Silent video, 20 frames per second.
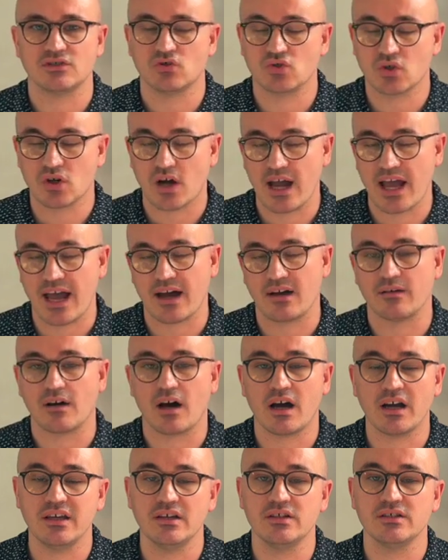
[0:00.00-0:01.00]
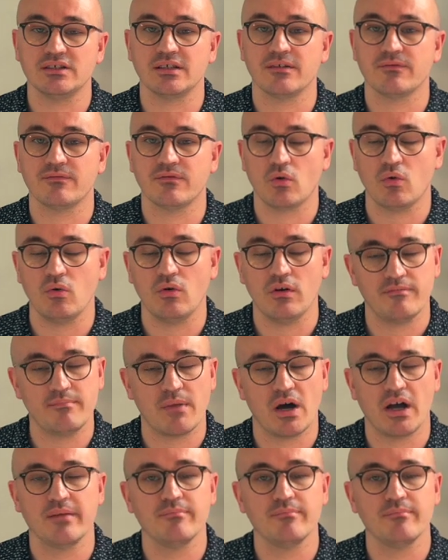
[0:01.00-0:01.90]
Try it out. I use it for all of my